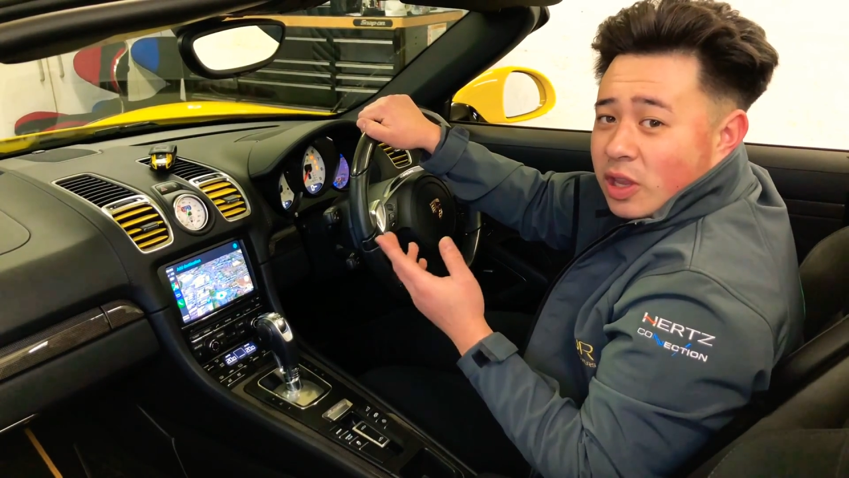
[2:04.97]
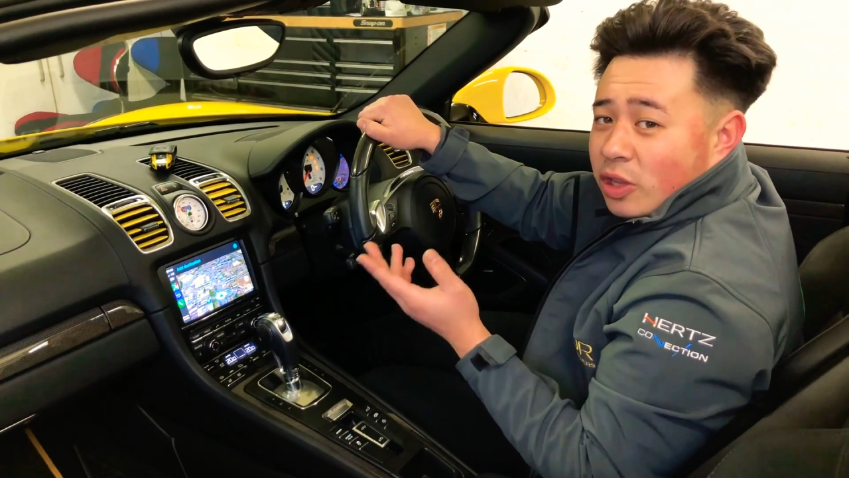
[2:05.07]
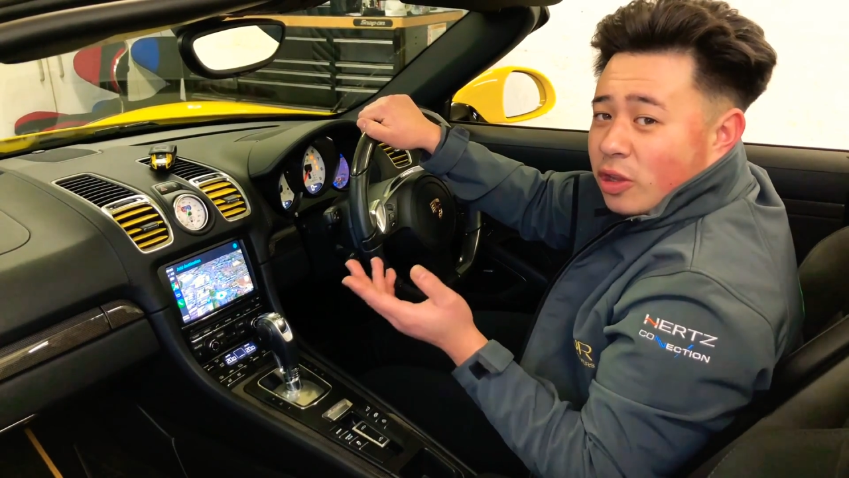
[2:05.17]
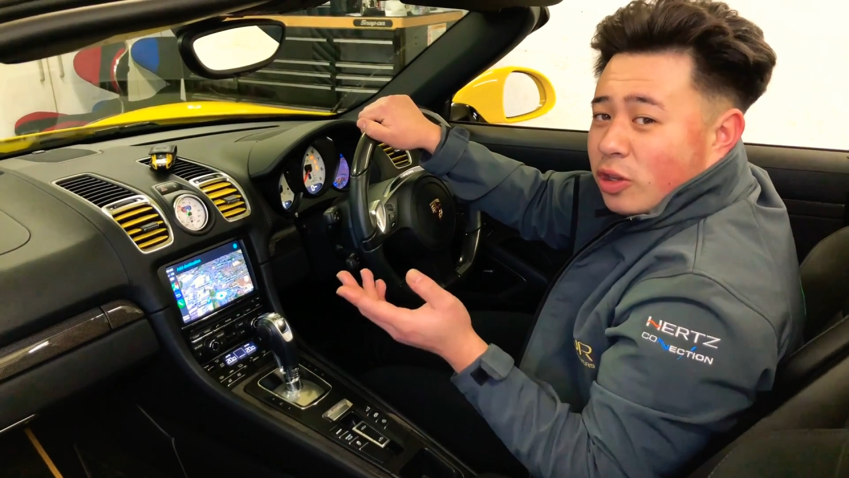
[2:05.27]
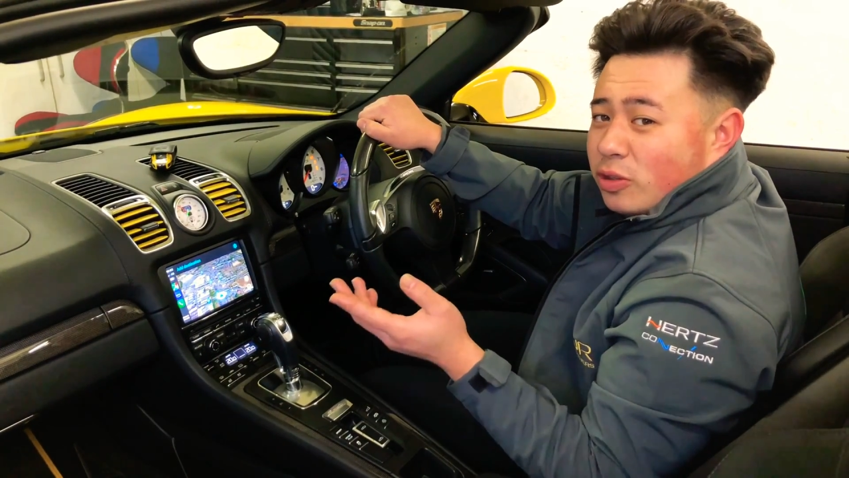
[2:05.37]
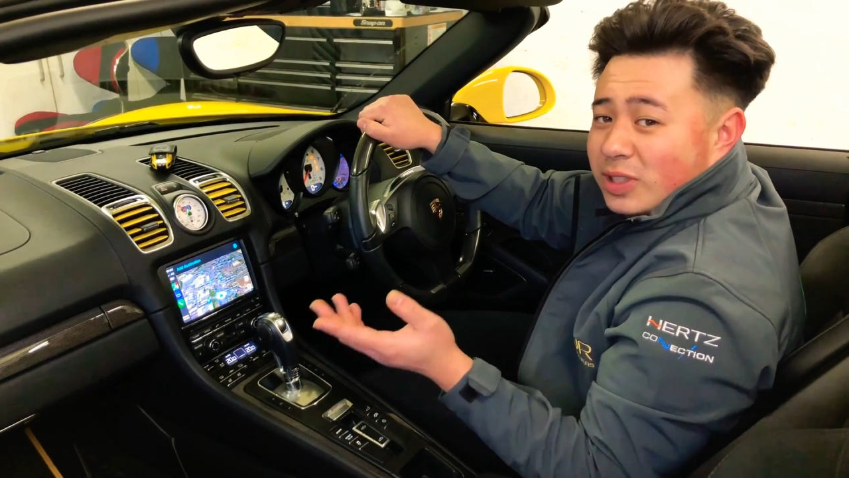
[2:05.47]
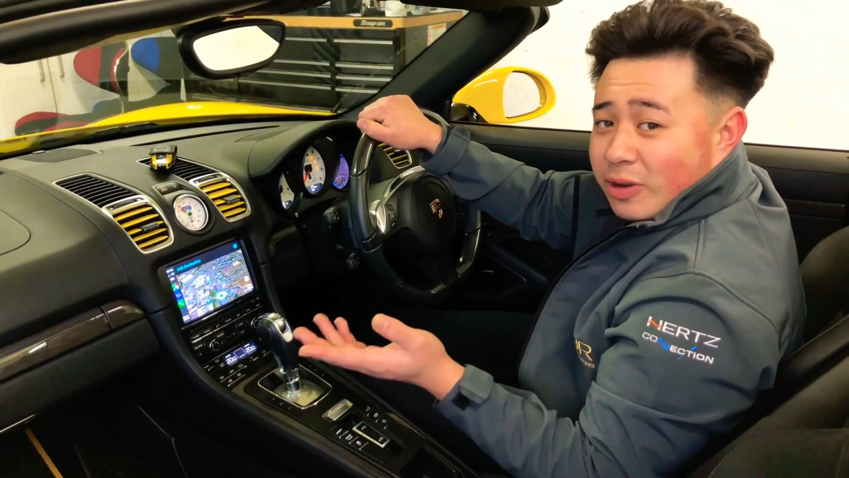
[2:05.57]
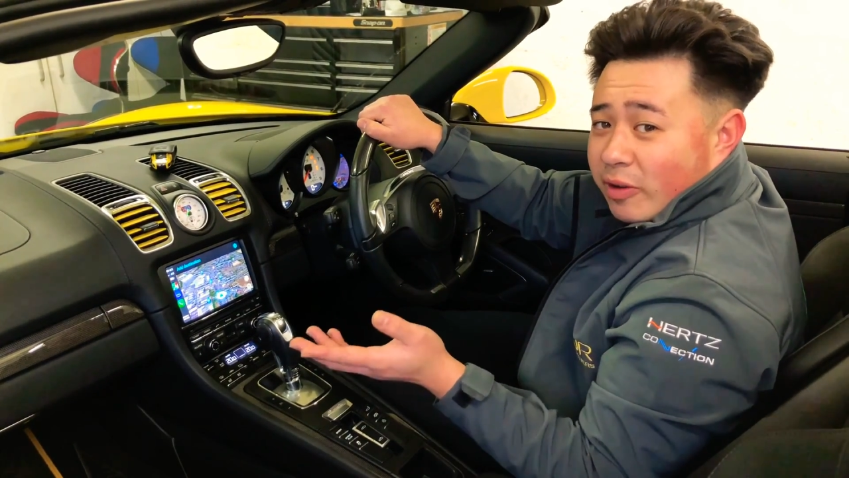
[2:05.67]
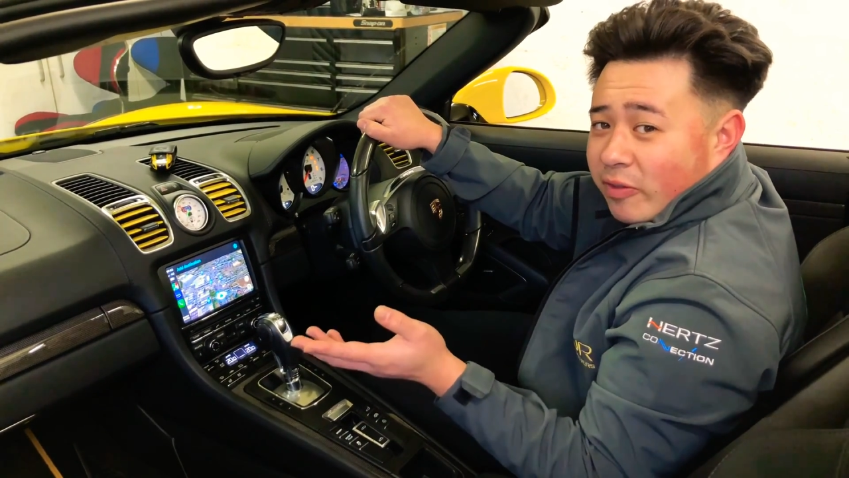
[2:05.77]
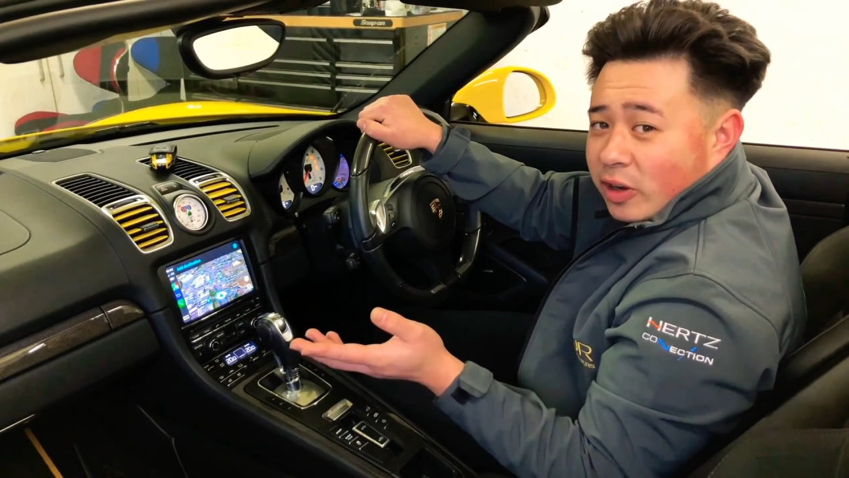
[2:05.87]
you can use Siri
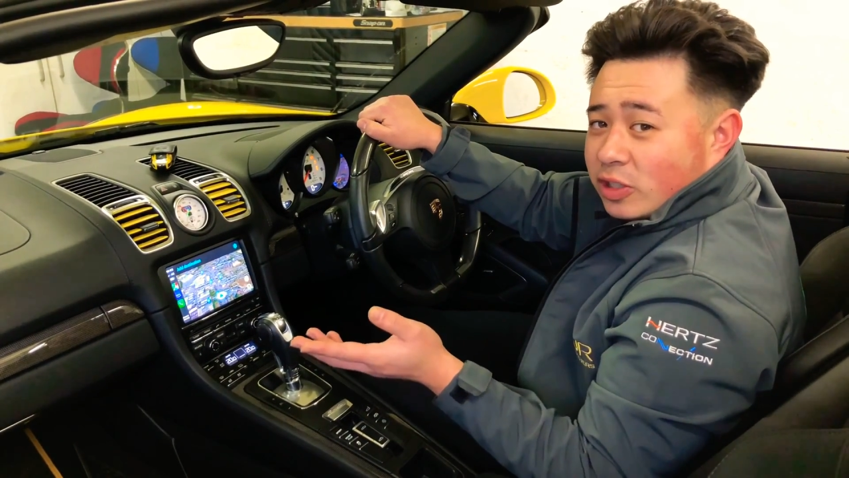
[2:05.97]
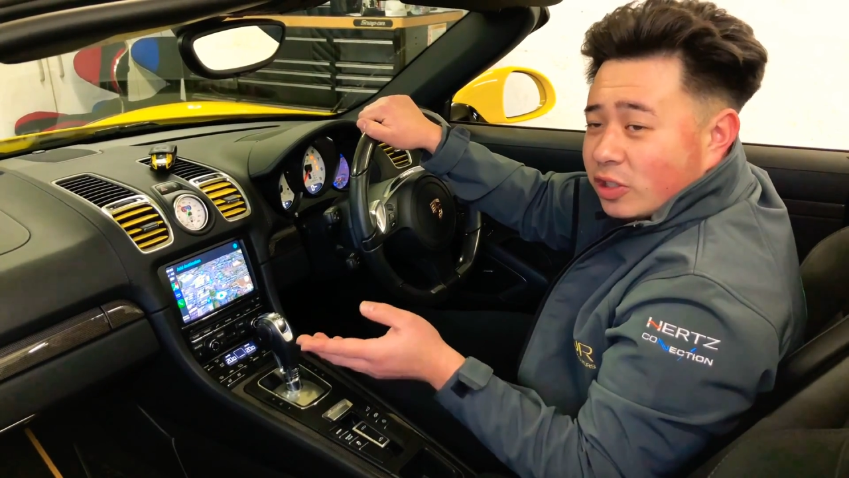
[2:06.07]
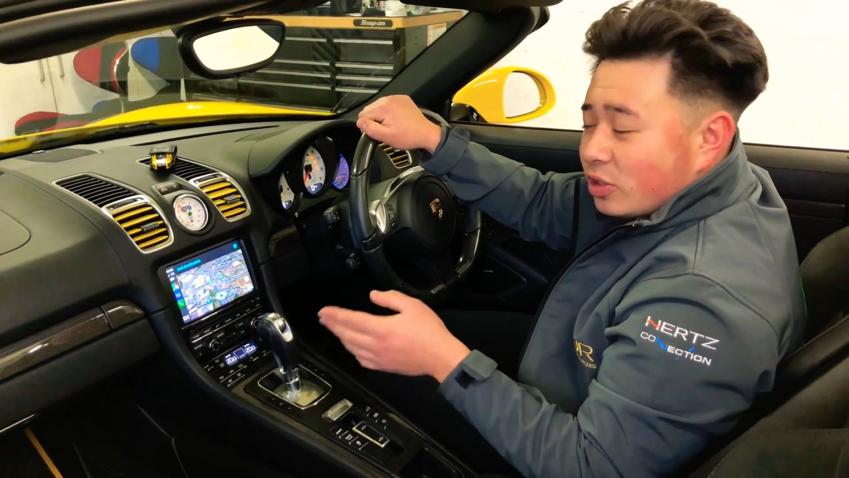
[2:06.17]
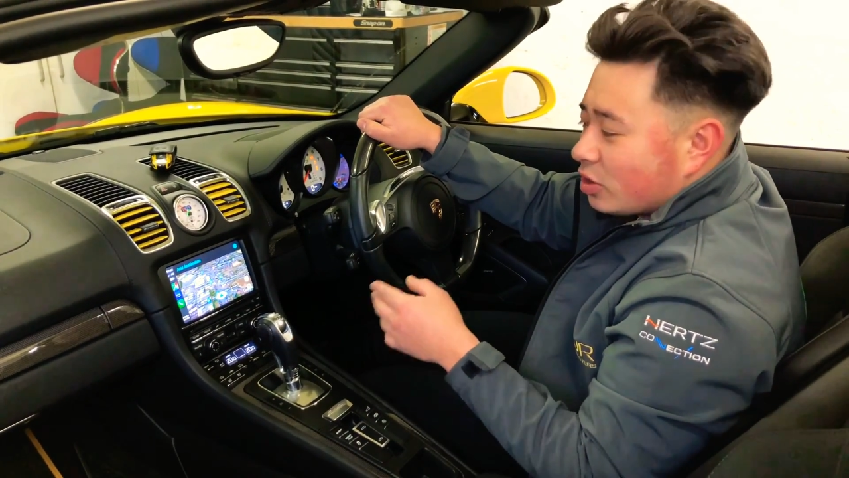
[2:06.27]
functions.